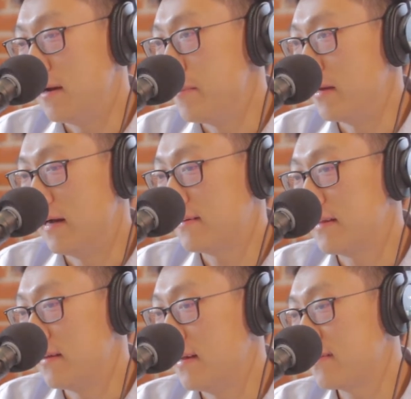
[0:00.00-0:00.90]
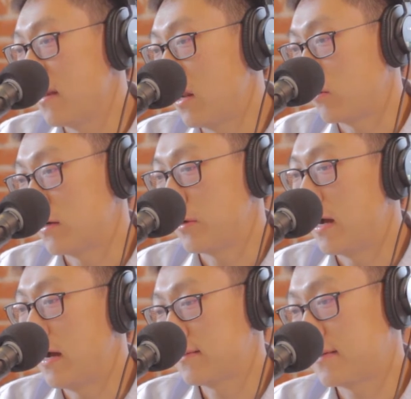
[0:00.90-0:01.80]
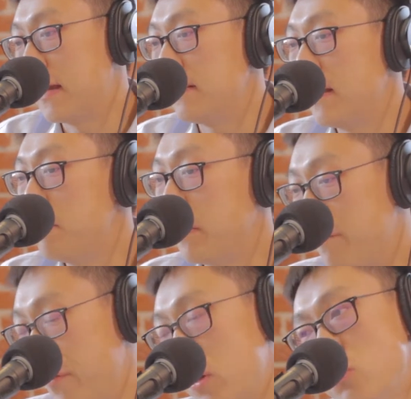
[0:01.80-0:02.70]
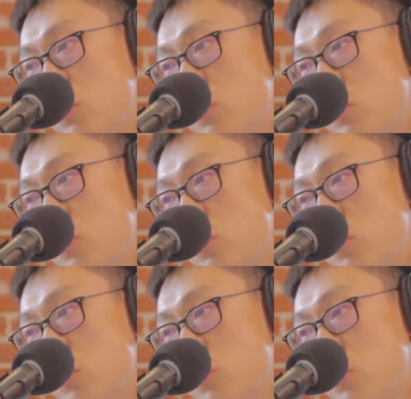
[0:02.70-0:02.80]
mean, I think that's a lot of questions I ask, and then but if we go to